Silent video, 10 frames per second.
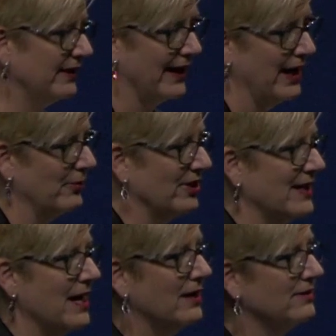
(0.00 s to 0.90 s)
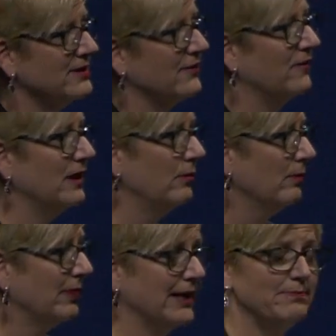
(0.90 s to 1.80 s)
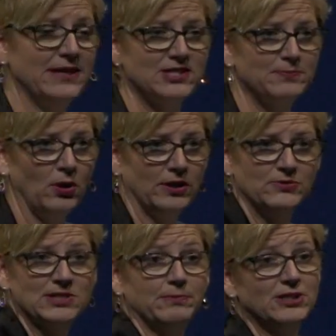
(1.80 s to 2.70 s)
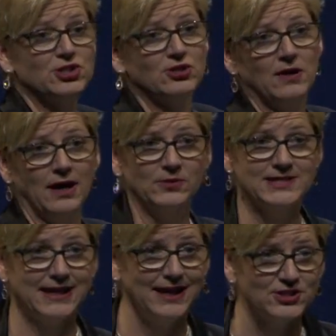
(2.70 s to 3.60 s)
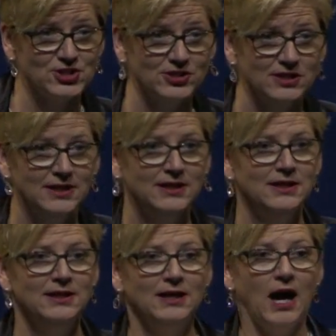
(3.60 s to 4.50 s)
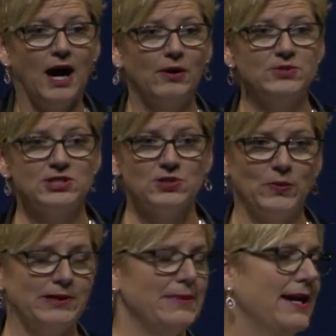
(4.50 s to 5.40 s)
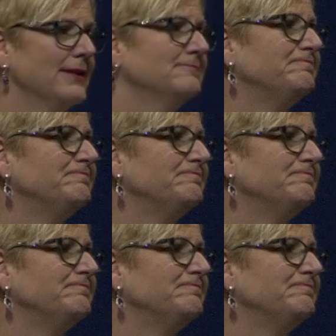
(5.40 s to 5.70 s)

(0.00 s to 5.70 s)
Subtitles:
the hammer and nails. If he played baseball, he was a pitcher, I was the catcher. I was his wingman.